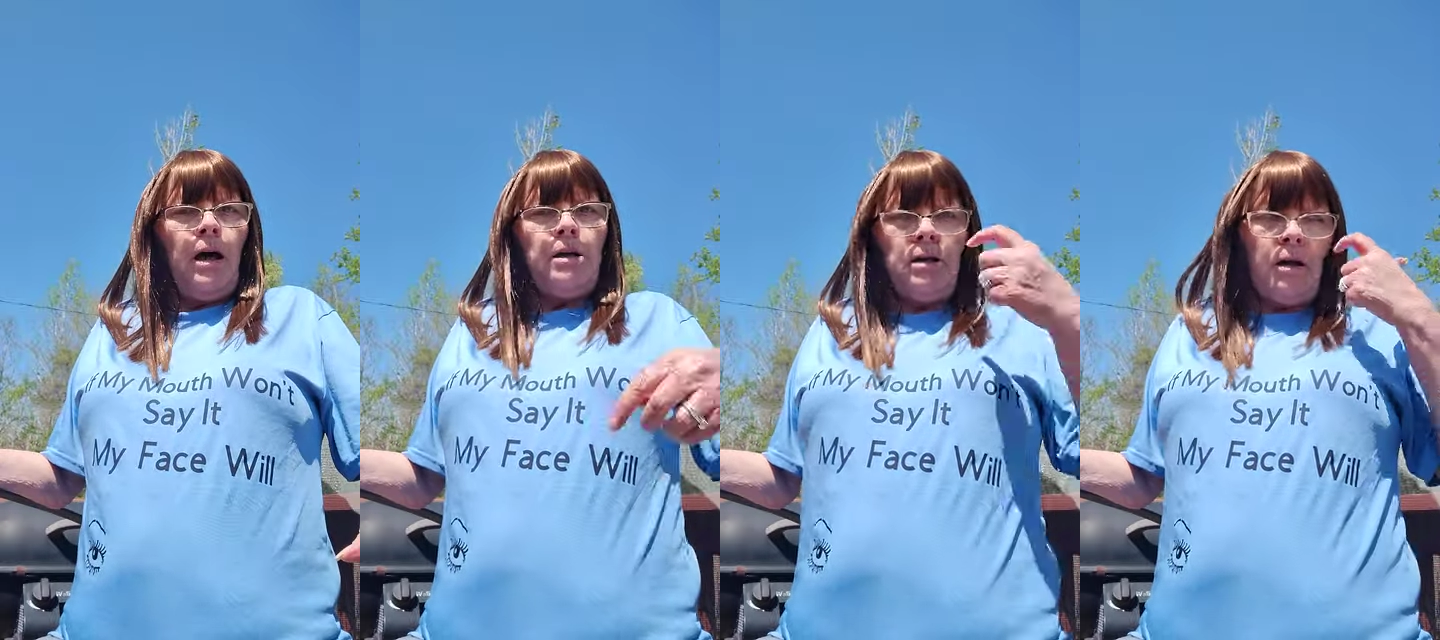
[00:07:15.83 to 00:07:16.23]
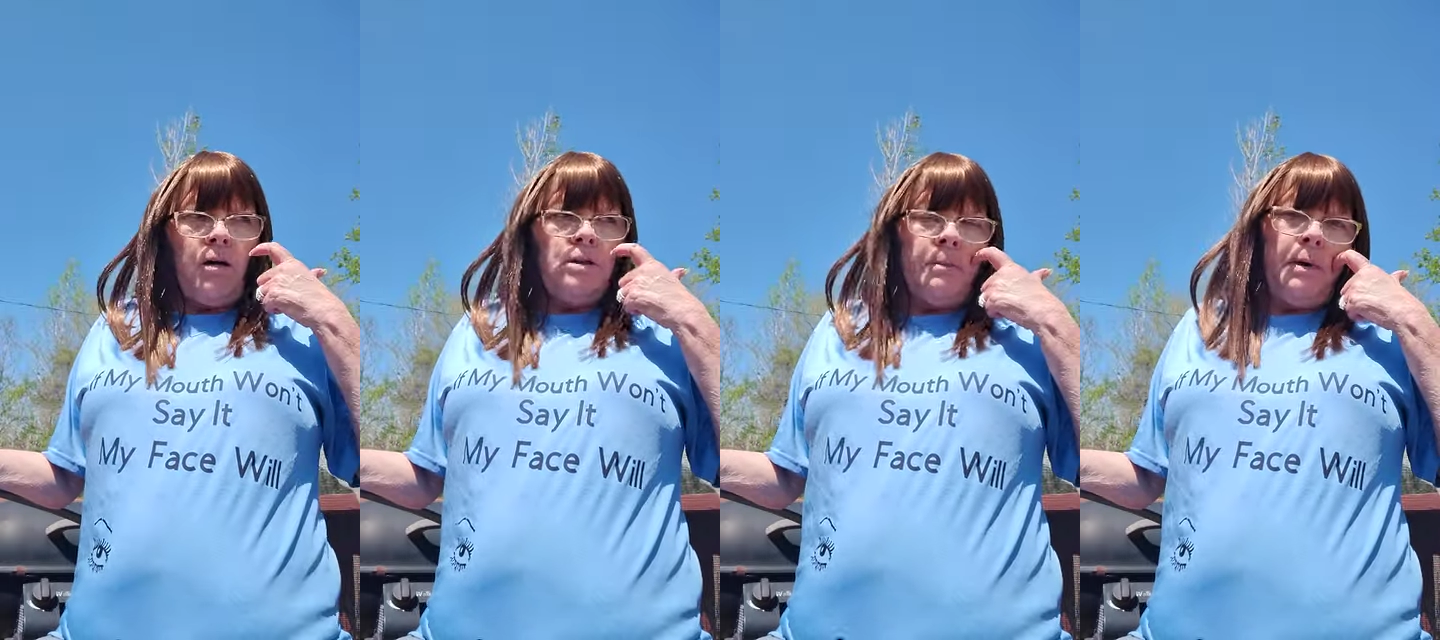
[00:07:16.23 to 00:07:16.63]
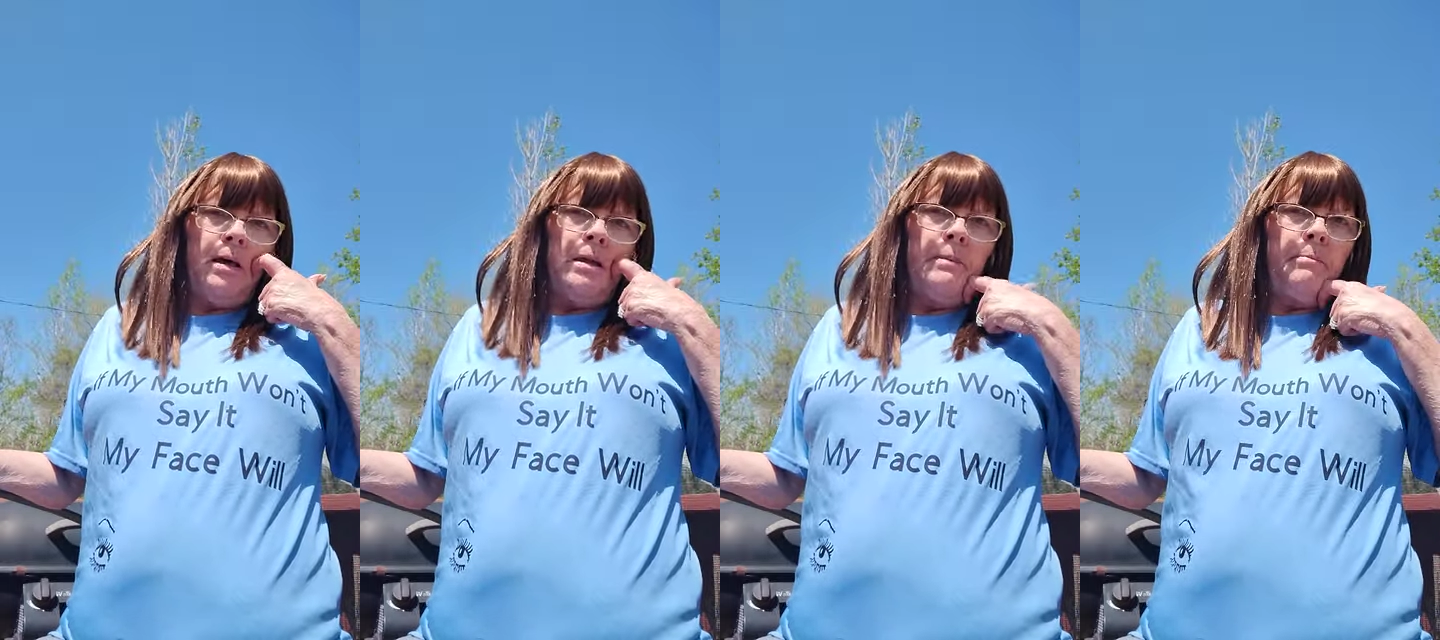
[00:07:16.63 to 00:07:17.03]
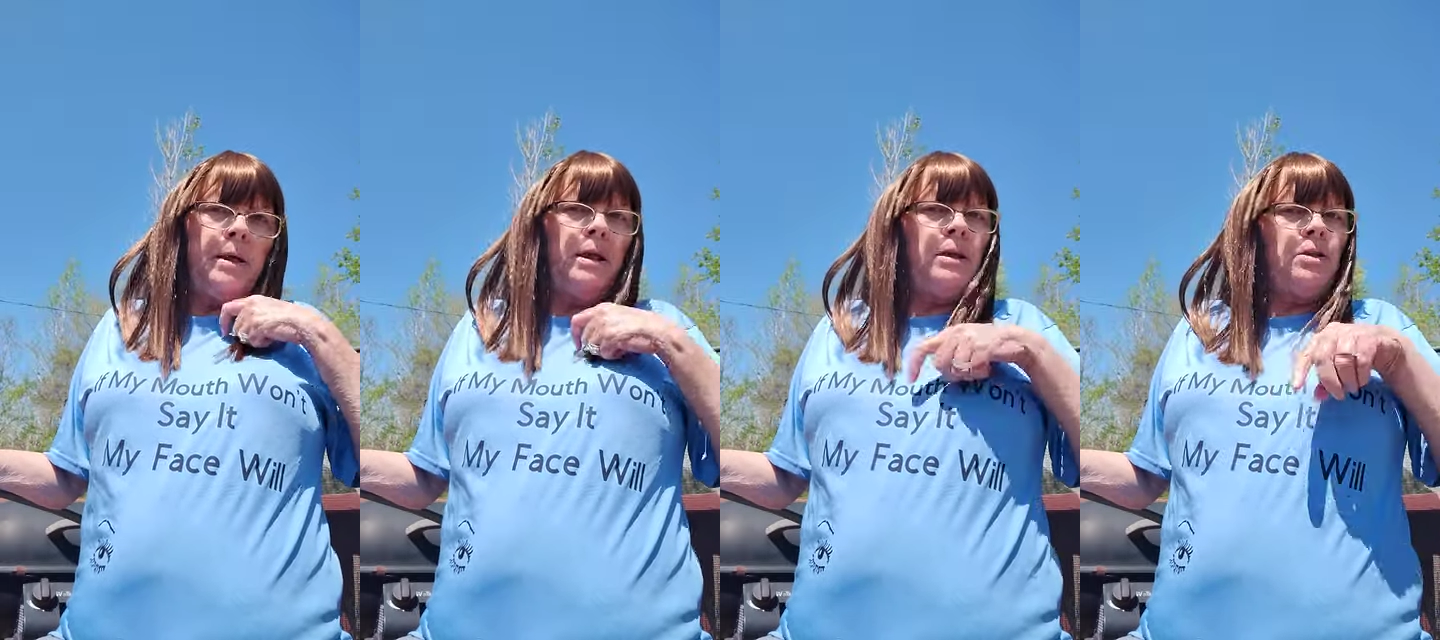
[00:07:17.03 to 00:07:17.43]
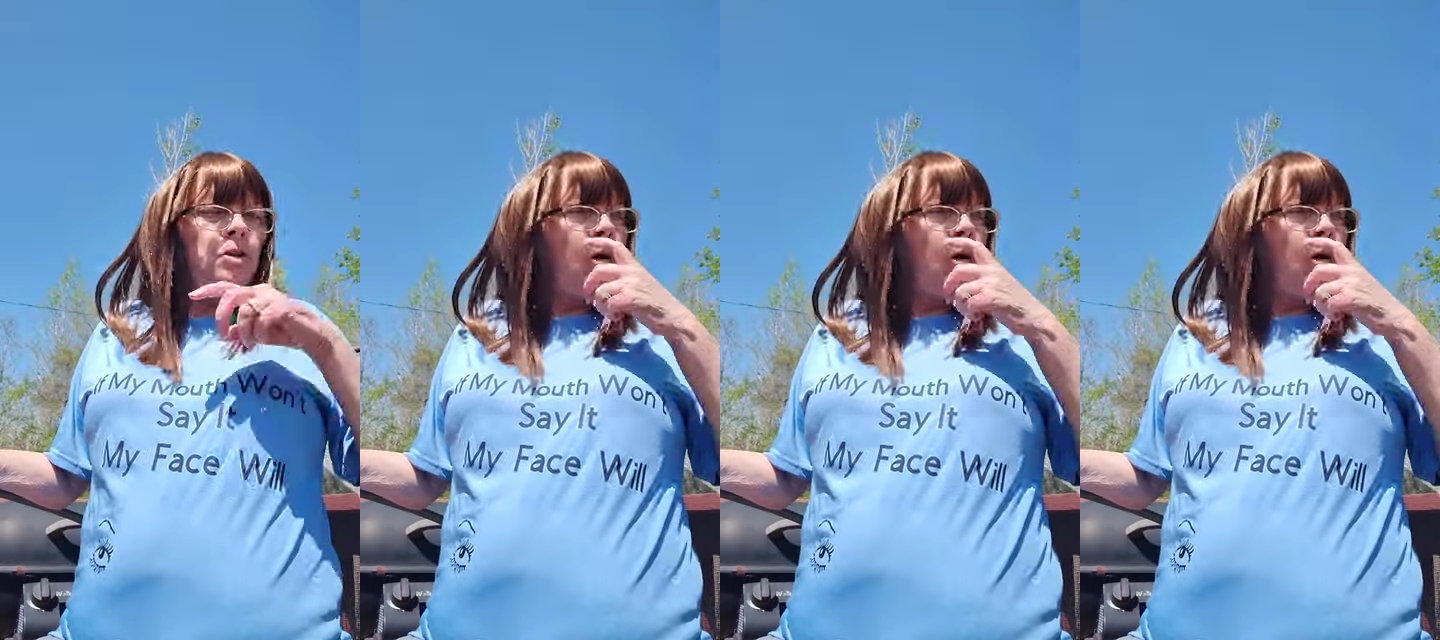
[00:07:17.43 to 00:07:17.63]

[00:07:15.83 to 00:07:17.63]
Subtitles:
You nosy meddling bitch.